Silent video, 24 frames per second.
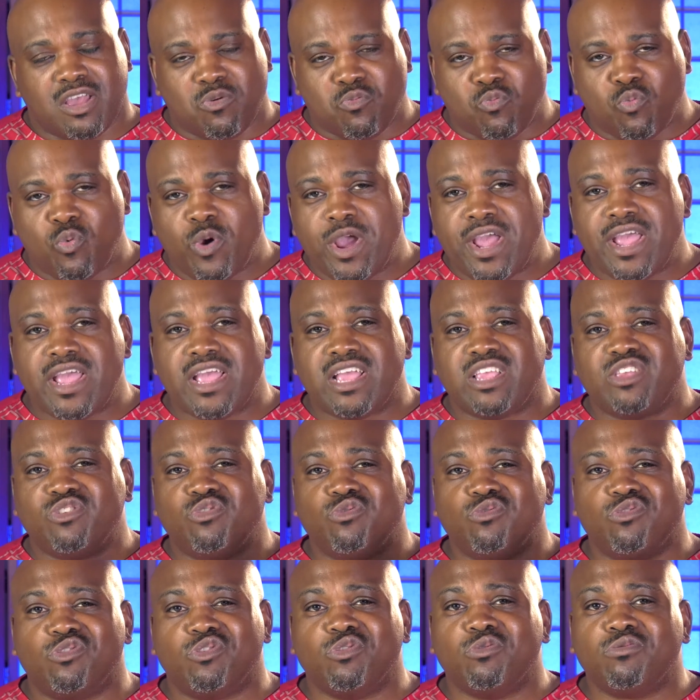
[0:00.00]
when
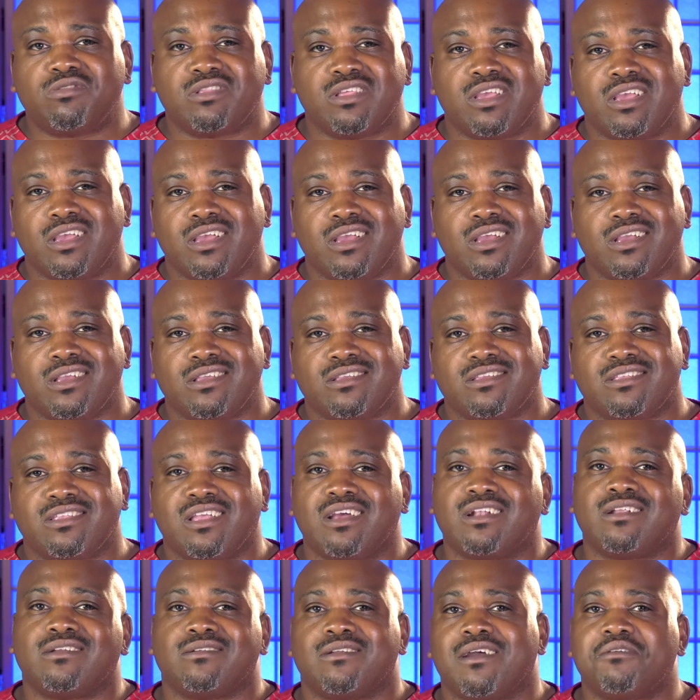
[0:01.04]
you do things
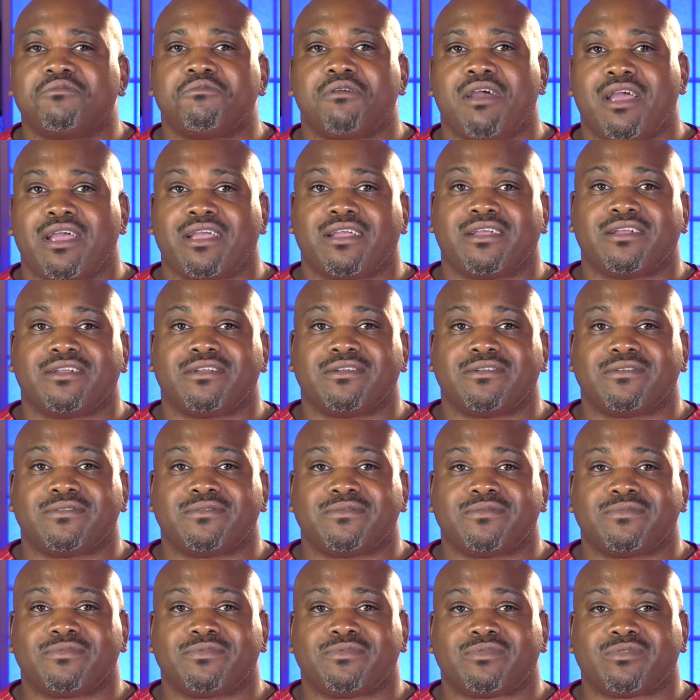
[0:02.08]
that are not
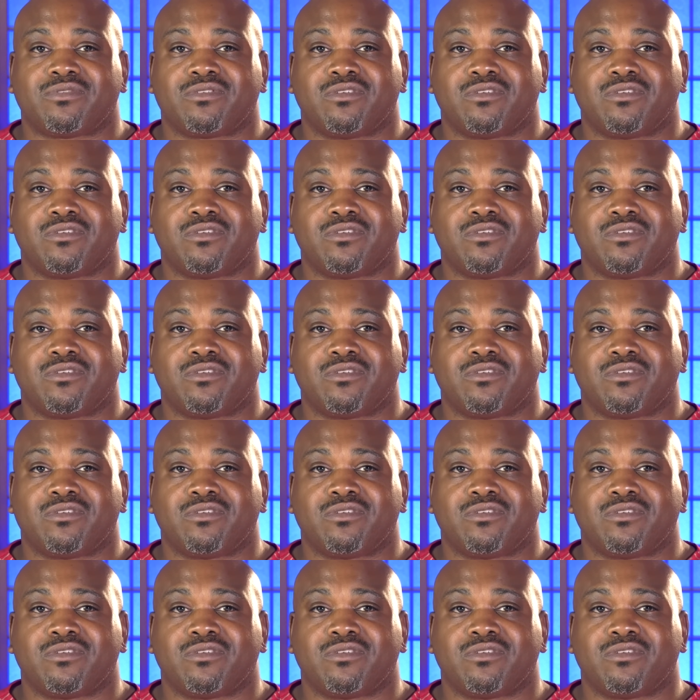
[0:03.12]
right.